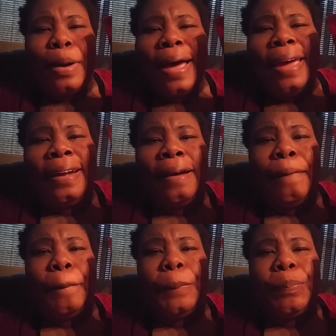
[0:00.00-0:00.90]
but
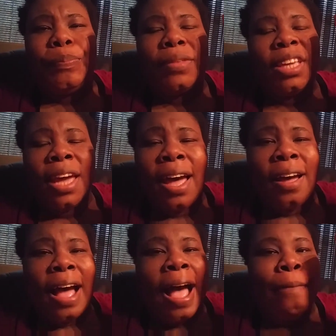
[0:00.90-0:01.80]
um,
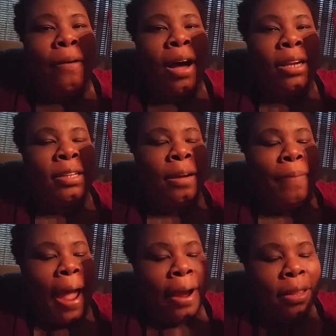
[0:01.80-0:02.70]
yeah, I bought a
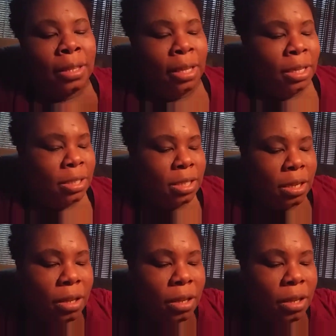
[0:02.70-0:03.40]
pack of these.